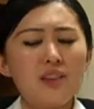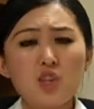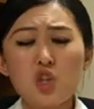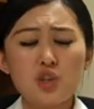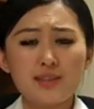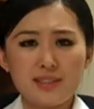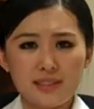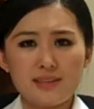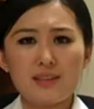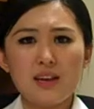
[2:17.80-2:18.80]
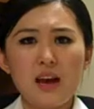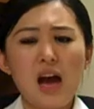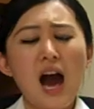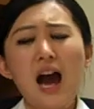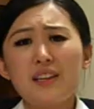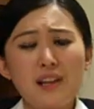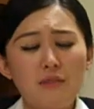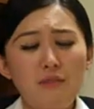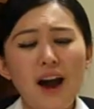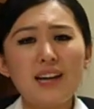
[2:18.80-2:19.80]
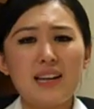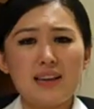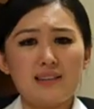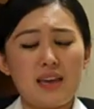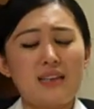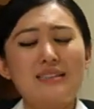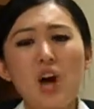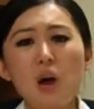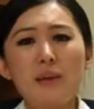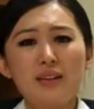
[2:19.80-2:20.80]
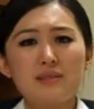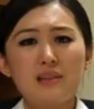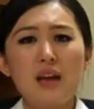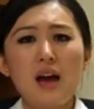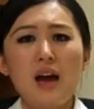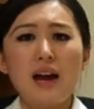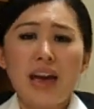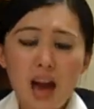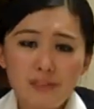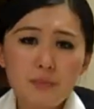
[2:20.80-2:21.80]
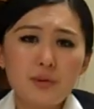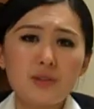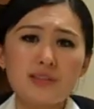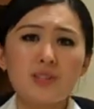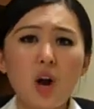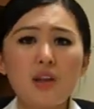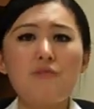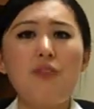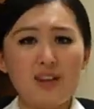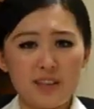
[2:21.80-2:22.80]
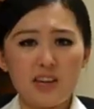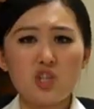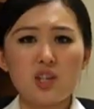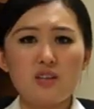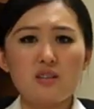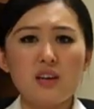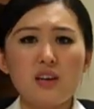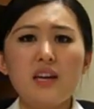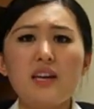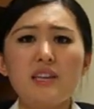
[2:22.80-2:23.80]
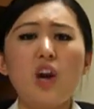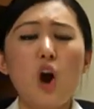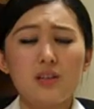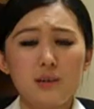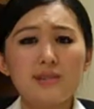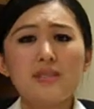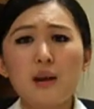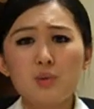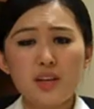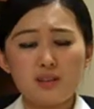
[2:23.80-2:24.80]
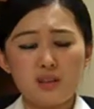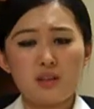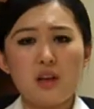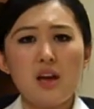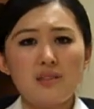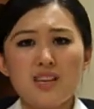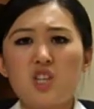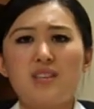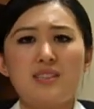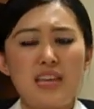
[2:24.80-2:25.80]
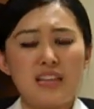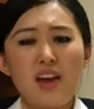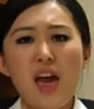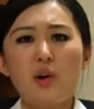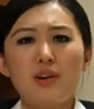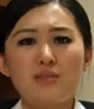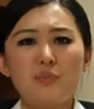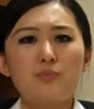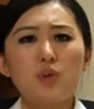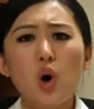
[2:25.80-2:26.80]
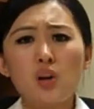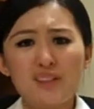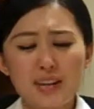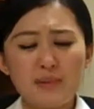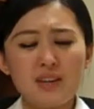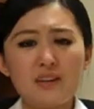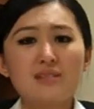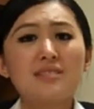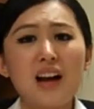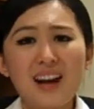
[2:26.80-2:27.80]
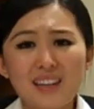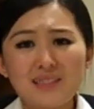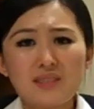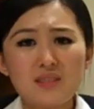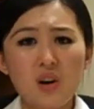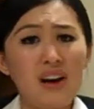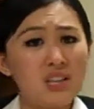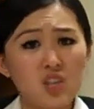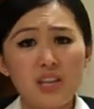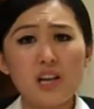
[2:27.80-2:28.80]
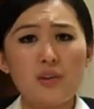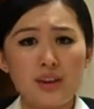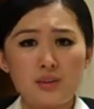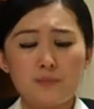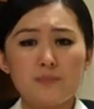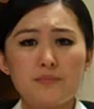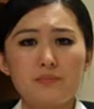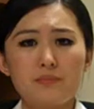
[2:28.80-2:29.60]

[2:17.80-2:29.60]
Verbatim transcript: The truth is, other than finance and economics, I haven't built a solid foundation in content subjects such as in the areas of programming, science, or engineering.